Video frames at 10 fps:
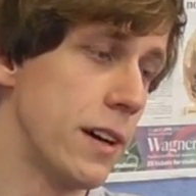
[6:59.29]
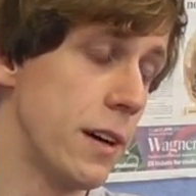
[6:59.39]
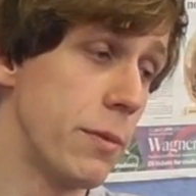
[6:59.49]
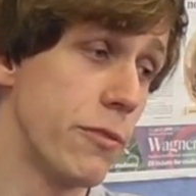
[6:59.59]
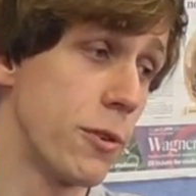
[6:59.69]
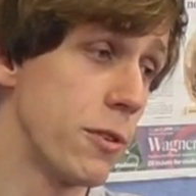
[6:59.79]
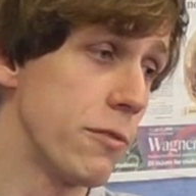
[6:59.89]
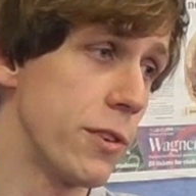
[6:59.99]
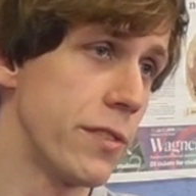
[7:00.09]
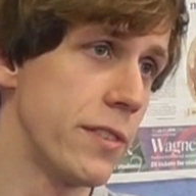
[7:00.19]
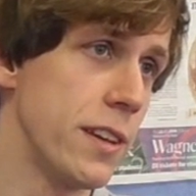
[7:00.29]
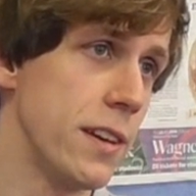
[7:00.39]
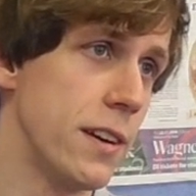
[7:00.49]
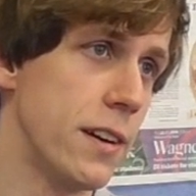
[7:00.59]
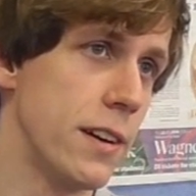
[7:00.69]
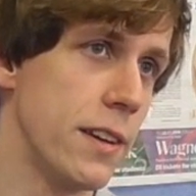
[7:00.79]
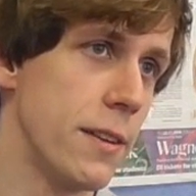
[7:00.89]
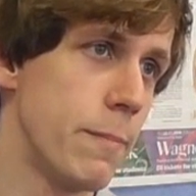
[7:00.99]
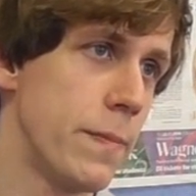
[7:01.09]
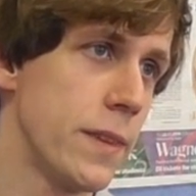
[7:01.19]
Before university, I